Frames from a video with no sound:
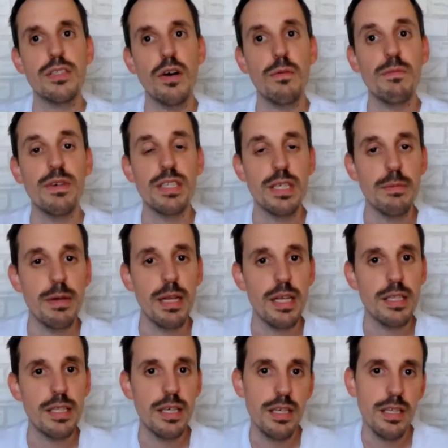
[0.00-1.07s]

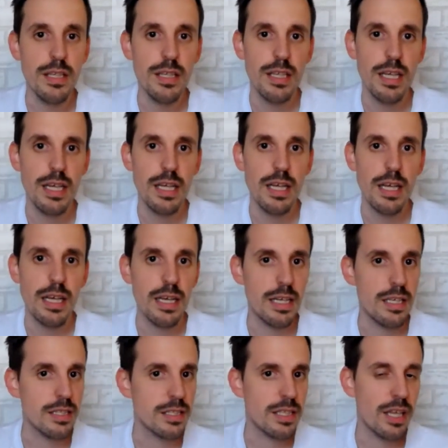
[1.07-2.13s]
visibility
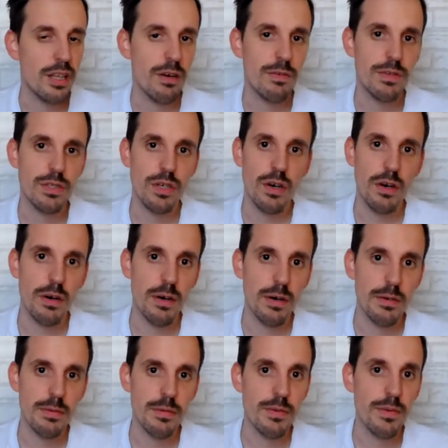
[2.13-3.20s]
instead of
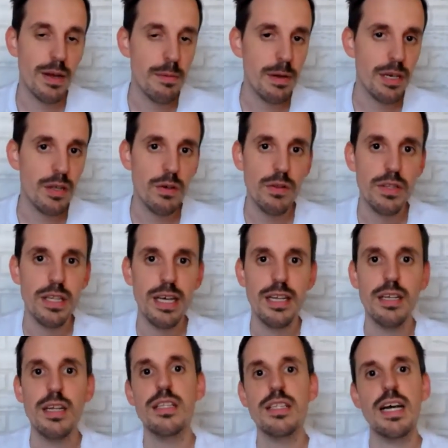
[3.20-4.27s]
some revenue, then
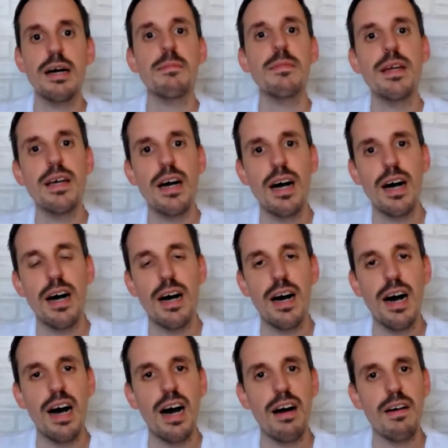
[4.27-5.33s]
it can be
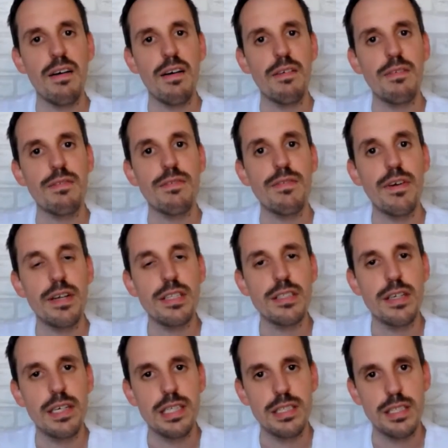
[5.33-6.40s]
a very
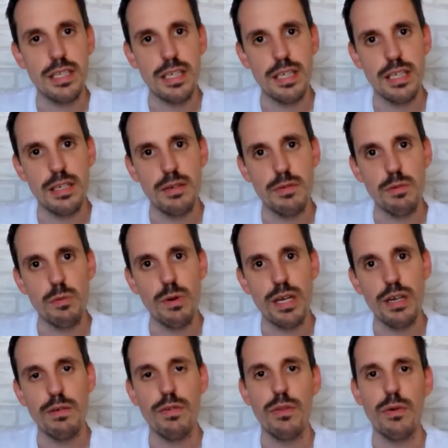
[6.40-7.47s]
interesting way
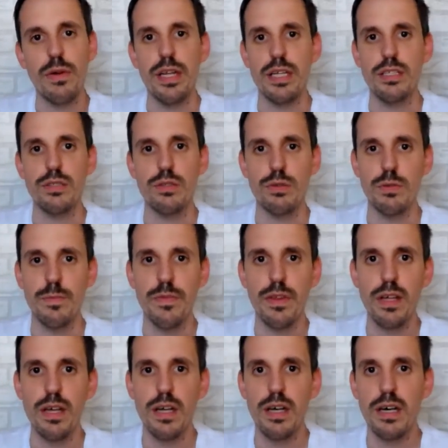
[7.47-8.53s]
of doing it too.
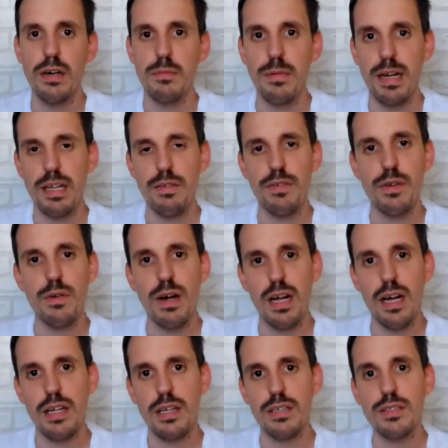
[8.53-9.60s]
But if you
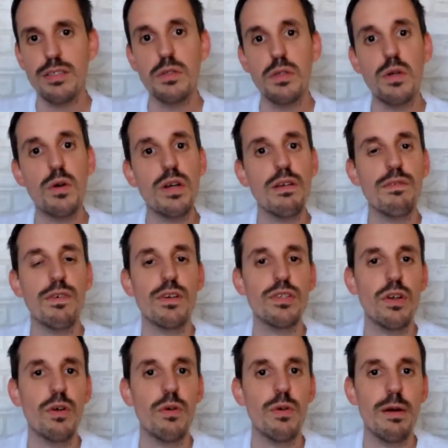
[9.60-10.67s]
are looking for
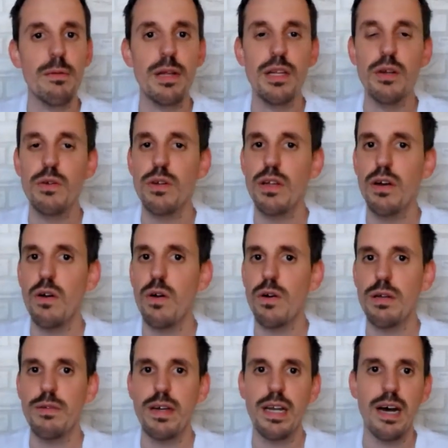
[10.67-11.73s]
some revenue or
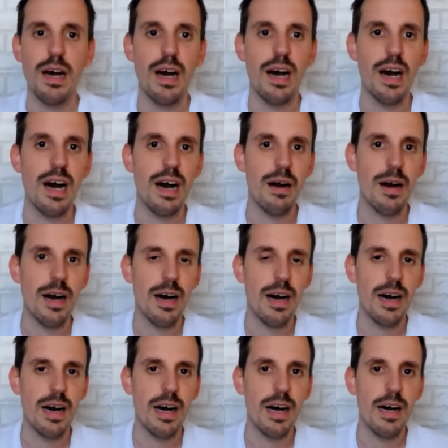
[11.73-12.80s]
even
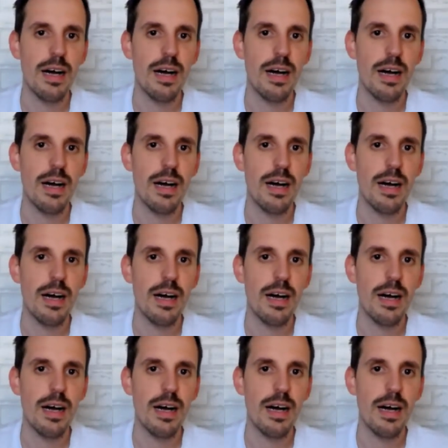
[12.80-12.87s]
a